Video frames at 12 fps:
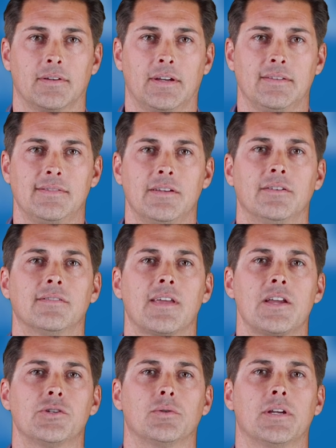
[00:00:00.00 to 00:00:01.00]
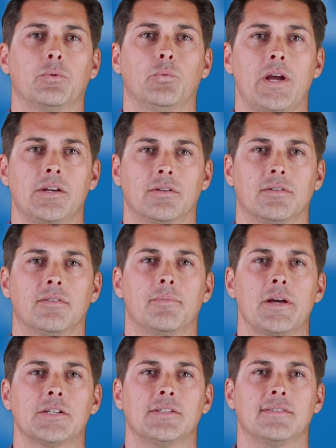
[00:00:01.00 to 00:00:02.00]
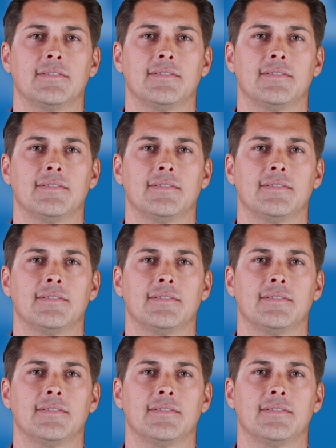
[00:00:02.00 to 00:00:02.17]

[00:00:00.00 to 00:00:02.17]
Consider scheduling regular inspections